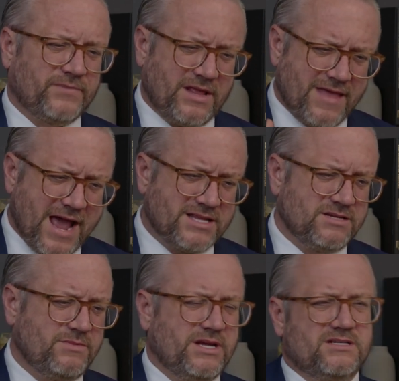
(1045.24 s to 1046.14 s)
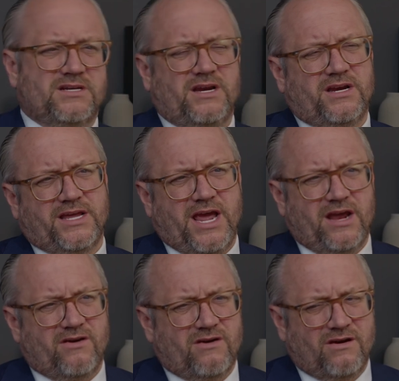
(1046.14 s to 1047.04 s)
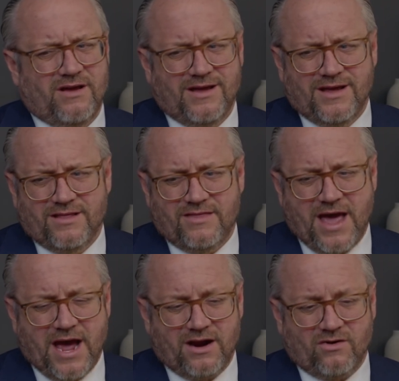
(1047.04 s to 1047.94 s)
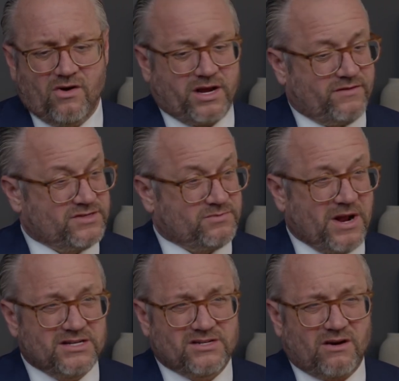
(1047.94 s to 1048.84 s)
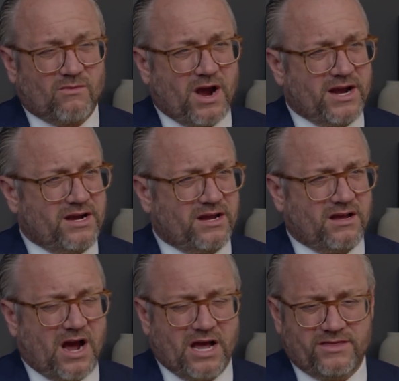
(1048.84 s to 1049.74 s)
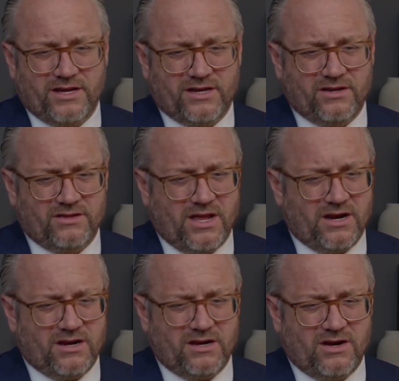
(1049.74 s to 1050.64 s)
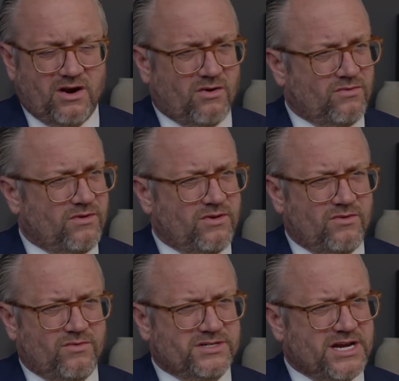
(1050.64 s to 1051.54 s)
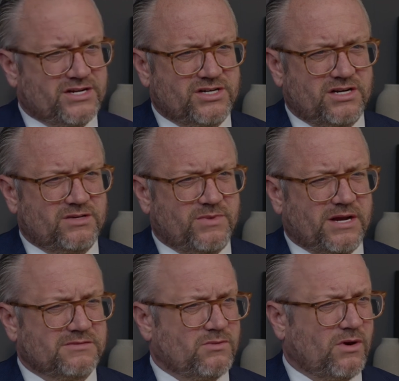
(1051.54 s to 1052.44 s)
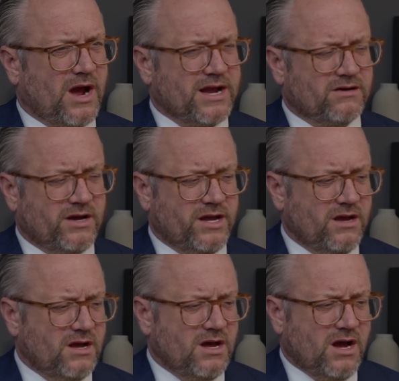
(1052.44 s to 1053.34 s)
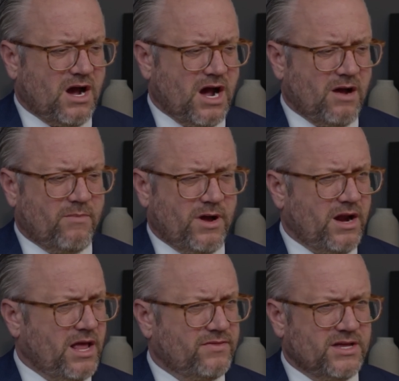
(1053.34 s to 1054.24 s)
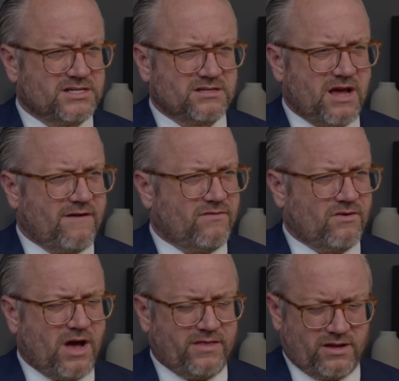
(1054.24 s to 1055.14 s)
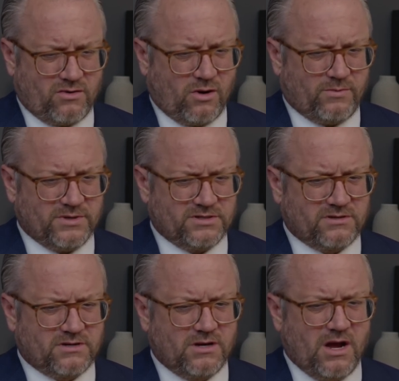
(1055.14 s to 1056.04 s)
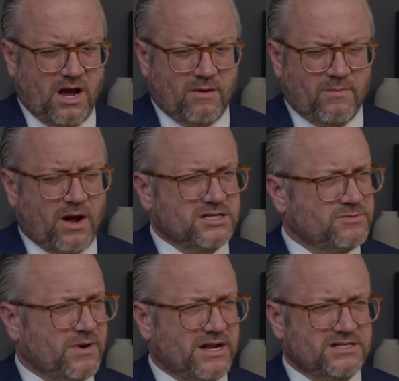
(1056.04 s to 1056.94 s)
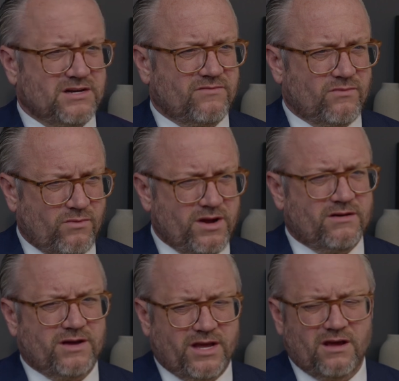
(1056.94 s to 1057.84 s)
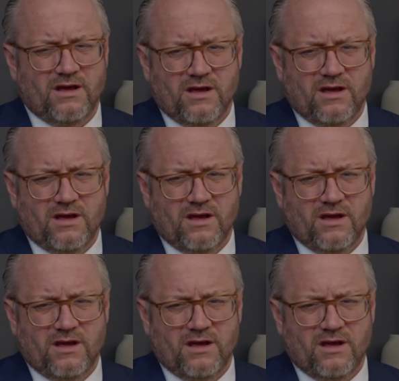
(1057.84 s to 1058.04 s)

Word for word: And that to me is an indicator that, look, if spreads start widening, I think then, you know, recession becomes more likely. Uh, but at this level, I think corporate uh, bond spreads have really